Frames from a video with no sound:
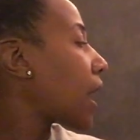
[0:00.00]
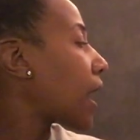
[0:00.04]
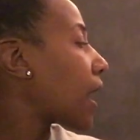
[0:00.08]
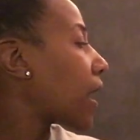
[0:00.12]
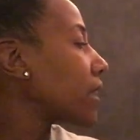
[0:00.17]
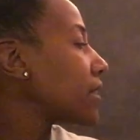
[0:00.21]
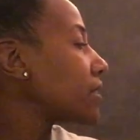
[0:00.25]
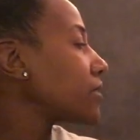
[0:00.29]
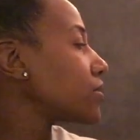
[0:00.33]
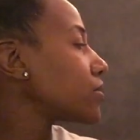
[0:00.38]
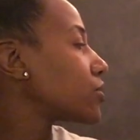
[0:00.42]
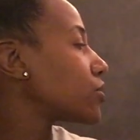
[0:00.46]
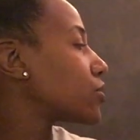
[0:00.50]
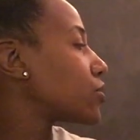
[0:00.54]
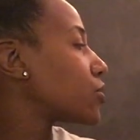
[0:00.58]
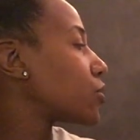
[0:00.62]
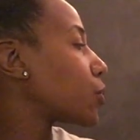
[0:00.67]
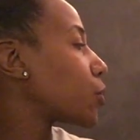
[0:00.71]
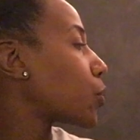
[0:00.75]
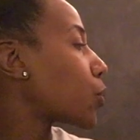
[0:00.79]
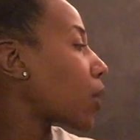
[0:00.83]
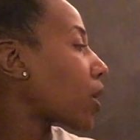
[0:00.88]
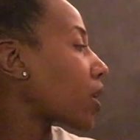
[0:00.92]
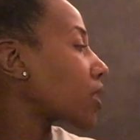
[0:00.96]

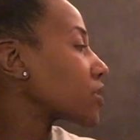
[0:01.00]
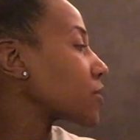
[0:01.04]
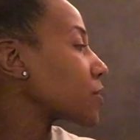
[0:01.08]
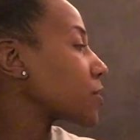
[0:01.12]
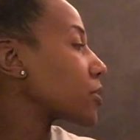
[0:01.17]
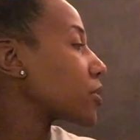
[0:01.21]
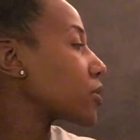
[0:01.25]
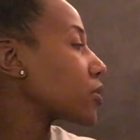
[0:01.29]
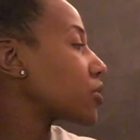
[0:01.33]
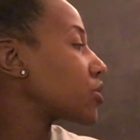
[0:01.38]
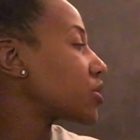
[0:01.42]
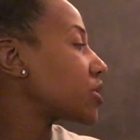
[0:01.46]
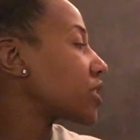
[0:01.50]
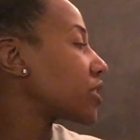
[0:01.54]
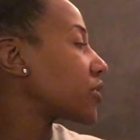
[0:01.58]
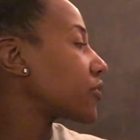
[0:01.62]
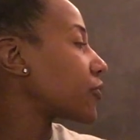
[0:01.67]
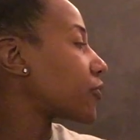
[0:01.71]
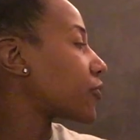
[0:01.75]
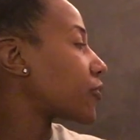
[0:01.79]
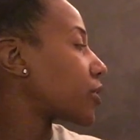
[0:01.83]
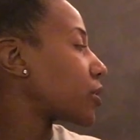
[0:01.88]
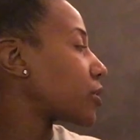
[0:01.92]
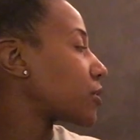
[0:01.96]
Isatou walks with her
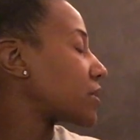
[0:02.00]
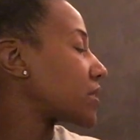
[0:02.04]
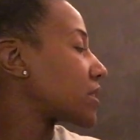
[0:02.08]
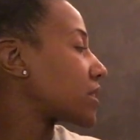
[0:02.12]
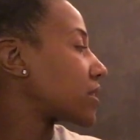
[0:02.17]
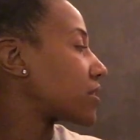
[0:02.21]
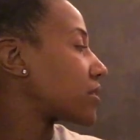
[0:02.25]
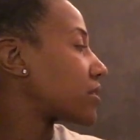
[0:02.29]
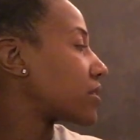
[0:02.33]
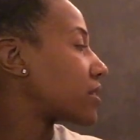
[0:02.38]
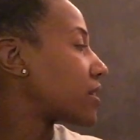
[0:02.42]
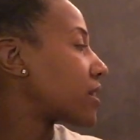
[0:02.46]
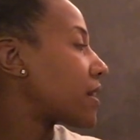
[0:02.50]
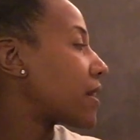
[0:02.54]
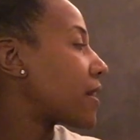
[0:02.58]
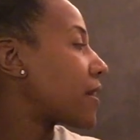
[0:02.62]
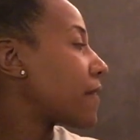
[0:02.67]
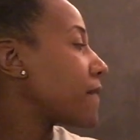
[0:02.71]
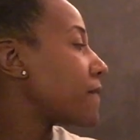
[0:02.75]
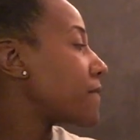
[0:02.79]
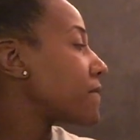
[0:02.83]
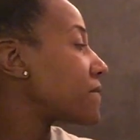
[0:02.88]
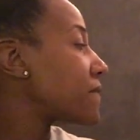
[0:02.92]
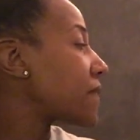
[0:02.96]
chin frozen.
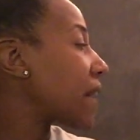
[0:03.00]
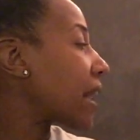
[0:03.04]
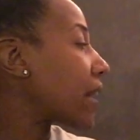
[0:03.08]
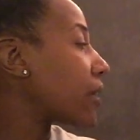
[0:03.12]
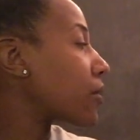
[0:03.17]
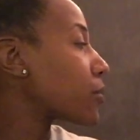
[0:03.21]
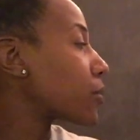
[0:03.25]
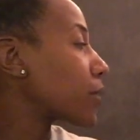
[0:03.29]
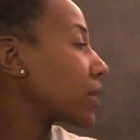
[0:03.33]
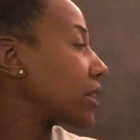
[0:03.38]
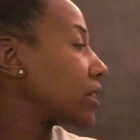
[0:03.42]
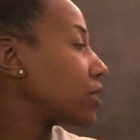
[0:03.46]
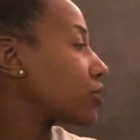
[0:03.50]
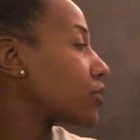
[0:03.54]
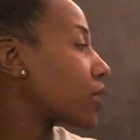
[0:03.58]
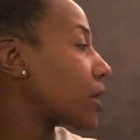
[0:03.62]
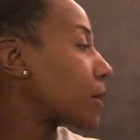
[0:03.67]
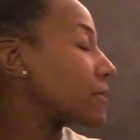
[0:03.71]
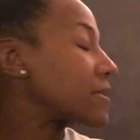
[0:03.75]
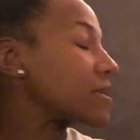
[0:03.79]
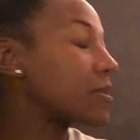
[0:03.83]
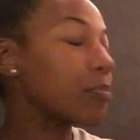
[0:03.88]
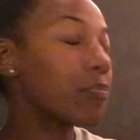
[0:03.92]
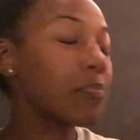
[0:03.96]
Fat
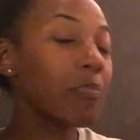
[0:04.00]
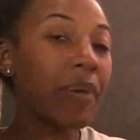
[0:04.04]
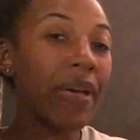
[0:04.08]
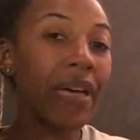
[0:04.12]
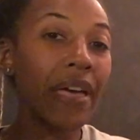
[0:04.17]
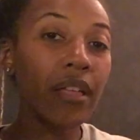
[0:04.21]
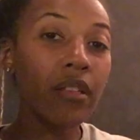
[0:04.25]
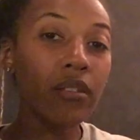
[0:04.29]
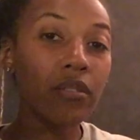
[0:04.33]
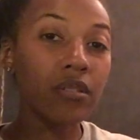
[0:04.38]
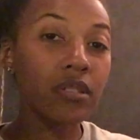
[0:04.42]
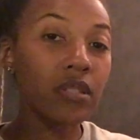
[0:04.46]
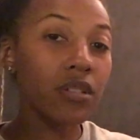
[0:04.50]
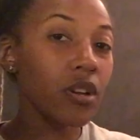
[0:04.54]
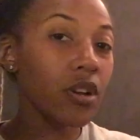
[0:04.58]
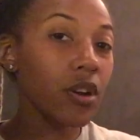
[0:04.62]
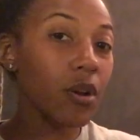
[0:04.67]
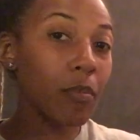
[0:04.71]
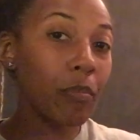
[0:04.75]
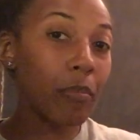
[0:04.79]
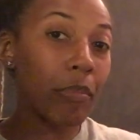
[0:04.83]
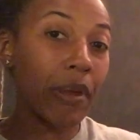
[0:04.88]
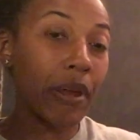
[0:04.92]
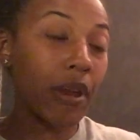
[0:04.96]
raindrops pelt
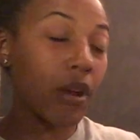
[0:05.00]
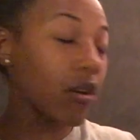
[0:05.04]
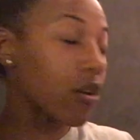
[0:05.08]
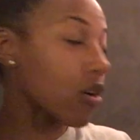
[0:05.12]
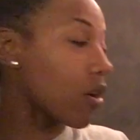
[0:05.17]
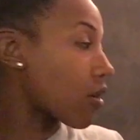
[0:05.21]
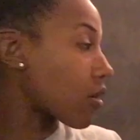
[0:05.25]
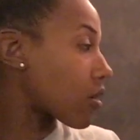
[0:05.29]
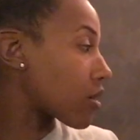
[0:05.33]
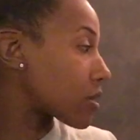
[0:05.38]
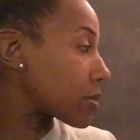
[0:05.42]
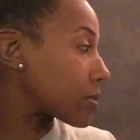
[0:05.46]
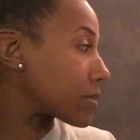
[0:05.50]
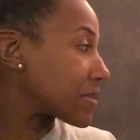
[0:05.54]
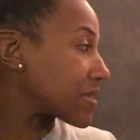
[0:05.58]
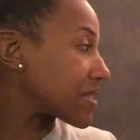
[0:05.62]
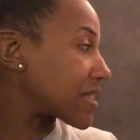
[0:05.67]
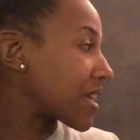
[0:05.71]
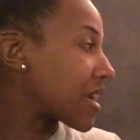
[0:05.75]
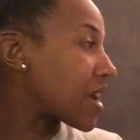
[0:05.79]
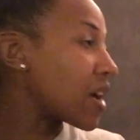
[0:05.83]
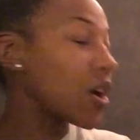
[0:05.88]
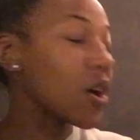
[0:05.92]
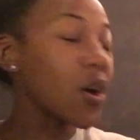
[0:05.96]
her bare arms.
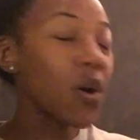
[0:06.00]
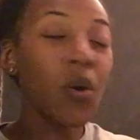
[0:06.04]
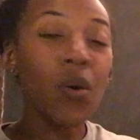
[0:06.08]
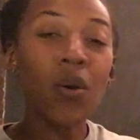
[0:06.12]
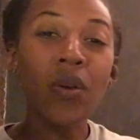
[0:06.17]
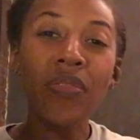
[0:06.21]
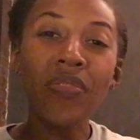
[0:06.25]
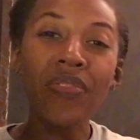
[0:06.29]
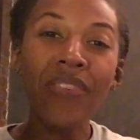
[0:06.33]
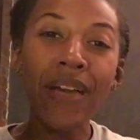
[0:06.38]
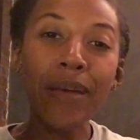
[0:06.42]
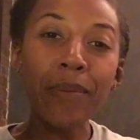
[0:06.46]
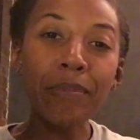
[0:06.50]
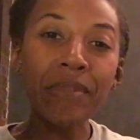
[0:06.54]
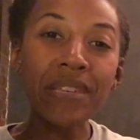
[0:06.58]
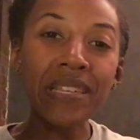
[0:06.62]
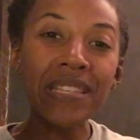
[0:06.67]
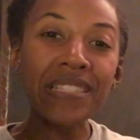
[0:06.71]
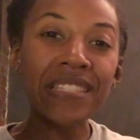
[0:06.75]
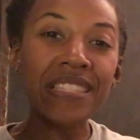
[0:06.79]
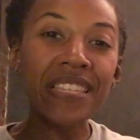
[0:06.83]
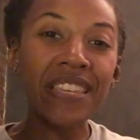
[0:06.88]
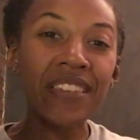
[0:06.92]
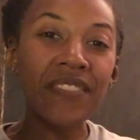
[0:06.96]
That
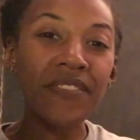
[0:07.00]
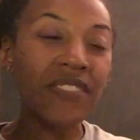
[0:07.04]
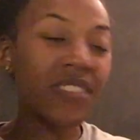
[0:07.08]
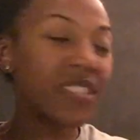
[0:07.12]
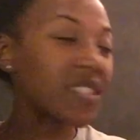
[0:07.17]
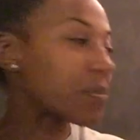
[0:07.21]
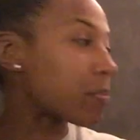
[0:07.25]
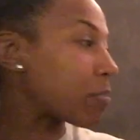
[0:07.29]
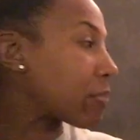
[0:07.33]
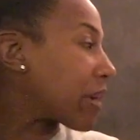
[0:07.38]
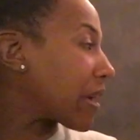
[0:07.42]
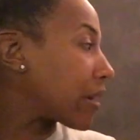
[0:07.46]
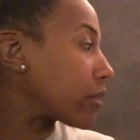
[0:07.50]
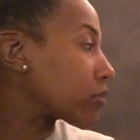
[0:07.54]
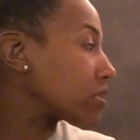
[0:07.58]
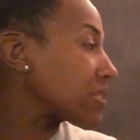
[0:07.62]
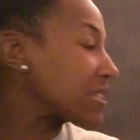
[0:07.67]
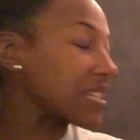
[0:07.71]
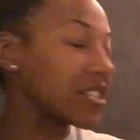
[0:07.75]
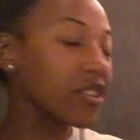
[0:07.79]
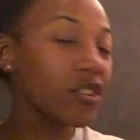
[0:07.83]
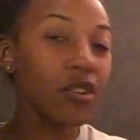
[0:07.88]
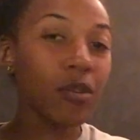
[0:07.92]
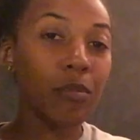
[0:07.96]
means if it's
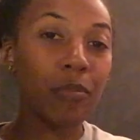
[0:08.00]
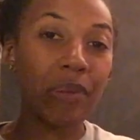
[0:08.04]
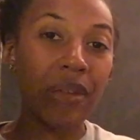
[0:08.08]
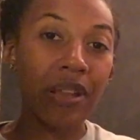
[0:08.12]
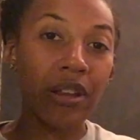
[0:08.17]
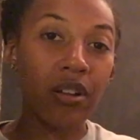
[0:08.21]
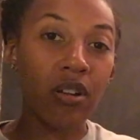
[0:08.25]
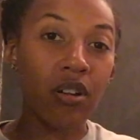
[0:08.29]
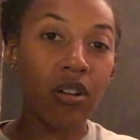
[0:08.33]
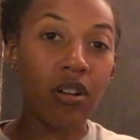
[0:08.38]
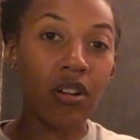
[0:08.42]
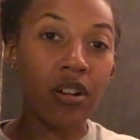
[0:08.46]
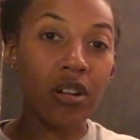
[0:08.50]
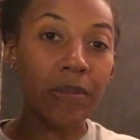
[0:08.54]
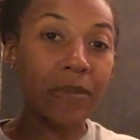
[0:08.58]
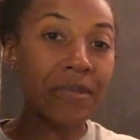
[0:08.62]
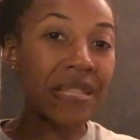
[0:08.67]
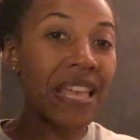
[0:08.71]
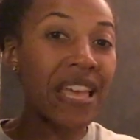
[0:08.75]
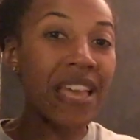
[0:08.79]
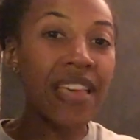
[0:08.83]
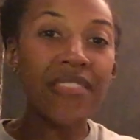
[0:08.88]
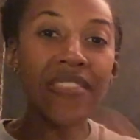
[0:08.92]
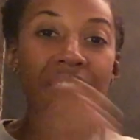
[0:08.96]
pelting her bare arms,
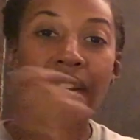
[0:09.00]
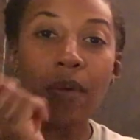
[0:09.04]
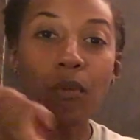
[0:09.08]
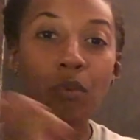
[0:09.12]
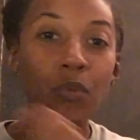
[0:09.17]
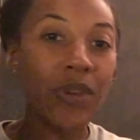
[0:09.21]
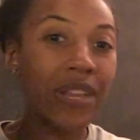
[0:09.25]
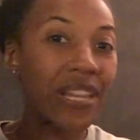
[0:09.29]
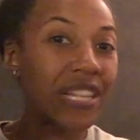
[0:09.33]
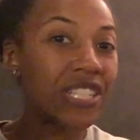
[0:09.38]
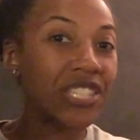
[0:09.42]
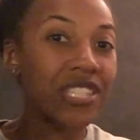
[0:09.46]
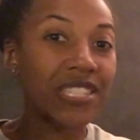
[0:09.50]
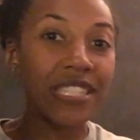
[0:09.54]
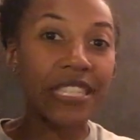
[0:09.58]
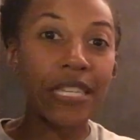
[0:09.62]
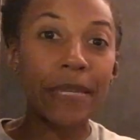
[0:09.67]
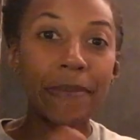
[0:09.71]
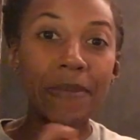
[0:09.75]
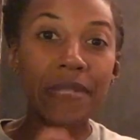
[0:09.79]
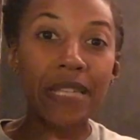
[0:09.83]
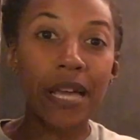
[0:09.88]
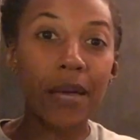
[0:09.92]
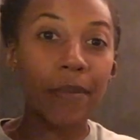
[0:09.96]
that rain just
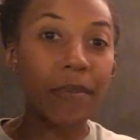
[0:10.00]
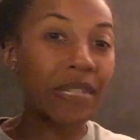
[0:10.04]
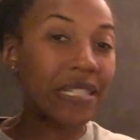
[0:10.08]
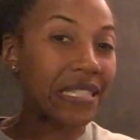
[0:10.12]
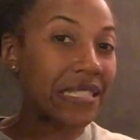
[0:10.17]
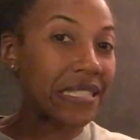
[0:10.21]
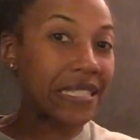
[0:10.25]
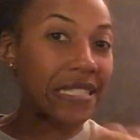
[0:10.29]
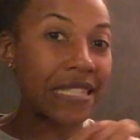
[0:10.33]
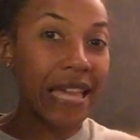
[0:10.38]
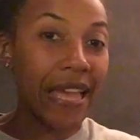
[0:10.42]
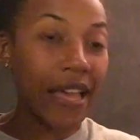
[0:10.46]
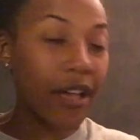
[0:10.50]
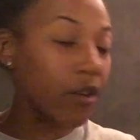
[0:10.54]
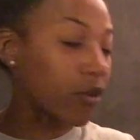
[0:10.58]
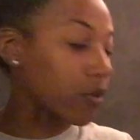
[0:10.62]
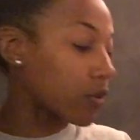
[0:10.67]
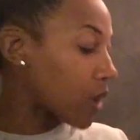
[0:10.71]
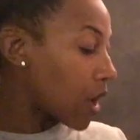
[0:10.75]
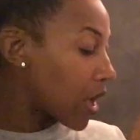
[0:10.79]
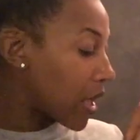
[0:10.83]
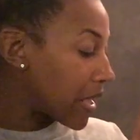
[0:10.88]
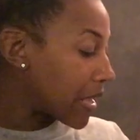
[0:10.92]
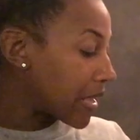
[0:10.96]
keeps coming
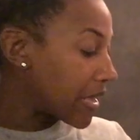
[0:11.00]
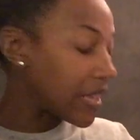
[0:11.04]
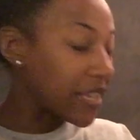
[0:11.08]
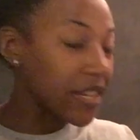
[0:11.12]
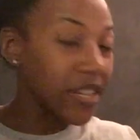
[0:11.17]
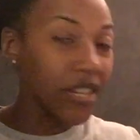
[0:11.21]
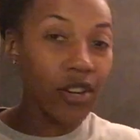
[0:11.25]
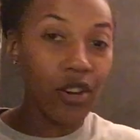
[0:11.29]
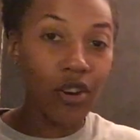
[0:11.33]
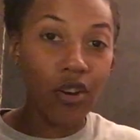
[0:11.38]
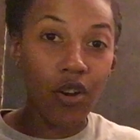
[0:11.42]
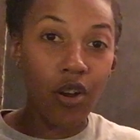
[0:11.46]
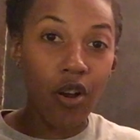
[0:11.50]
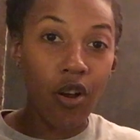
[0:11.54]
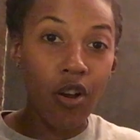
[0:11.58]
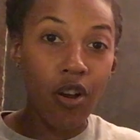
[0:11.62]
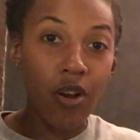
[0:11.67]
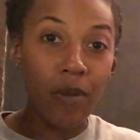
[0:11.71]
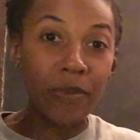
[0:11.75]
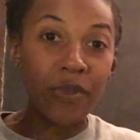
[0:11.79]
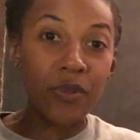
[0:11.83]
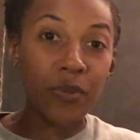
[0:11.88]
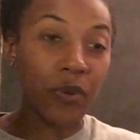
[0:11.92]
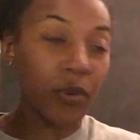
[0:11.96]
down, hitting her
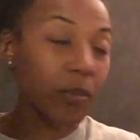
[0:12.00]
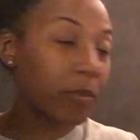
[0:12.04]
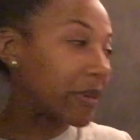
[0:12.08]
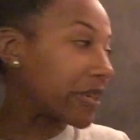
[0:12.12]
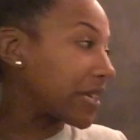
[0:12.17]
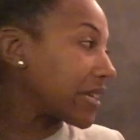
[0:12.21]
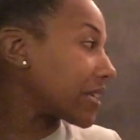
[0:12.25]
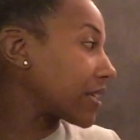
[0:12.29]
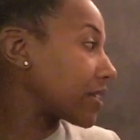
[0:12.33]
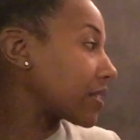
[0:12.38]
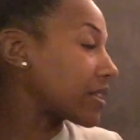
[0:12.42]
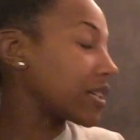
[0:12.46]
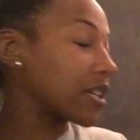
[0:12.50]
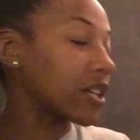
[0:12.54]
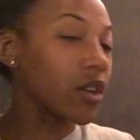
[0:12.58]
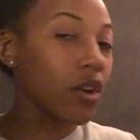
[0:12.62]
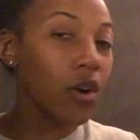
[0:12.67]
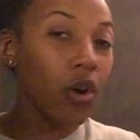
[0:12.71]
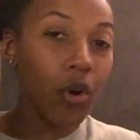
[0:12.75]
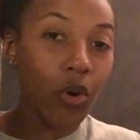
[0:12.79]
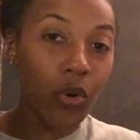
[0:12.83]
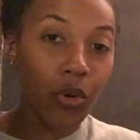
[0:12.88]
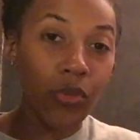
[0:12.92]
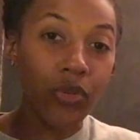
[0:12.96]
arms repeatedly
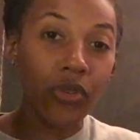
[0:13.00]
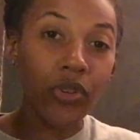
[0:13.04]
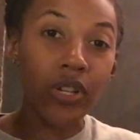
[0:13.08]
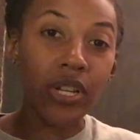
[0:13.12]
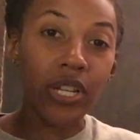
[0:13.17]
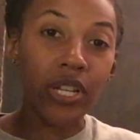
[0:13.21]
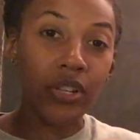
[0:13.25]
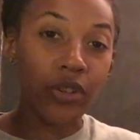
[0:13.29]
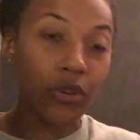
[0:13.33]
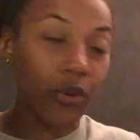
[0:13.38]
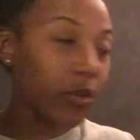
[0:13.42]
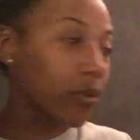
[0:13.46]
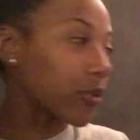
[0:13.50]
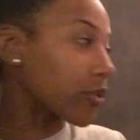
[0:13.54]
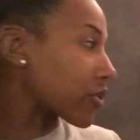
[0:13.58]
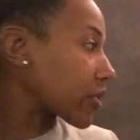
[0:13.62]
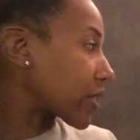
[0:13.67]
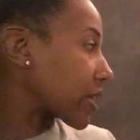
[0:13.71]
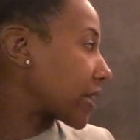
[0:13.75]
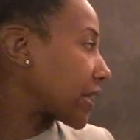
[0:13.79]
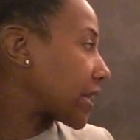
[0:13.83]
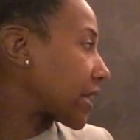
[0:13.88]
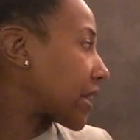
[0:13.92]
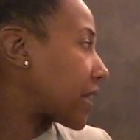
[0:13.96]
over and over
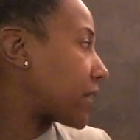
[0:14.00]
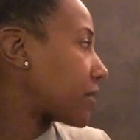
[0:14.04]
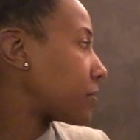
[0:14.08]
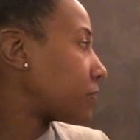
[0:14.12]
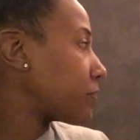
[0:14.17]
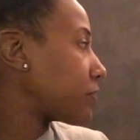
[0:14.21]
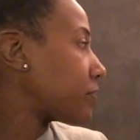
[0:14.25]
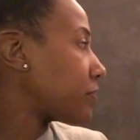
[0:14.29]
again.